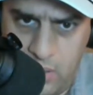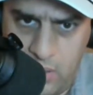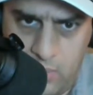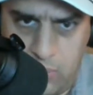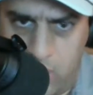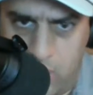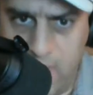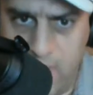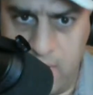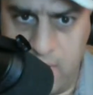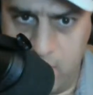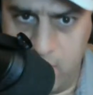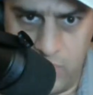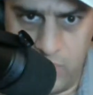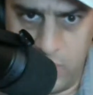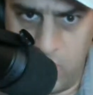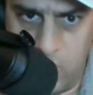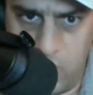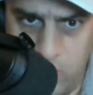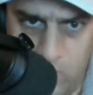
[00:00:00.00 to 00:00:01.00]
a private,
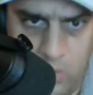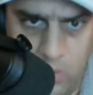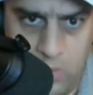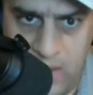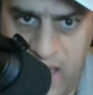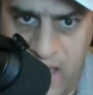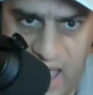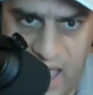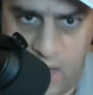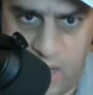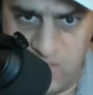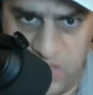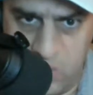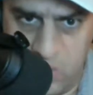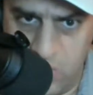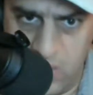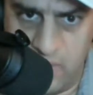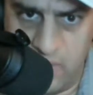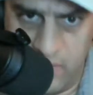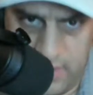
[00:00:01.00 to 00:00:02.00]

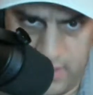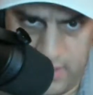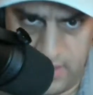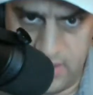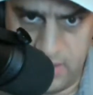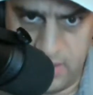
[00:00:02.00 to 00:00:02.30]
housing, whatever it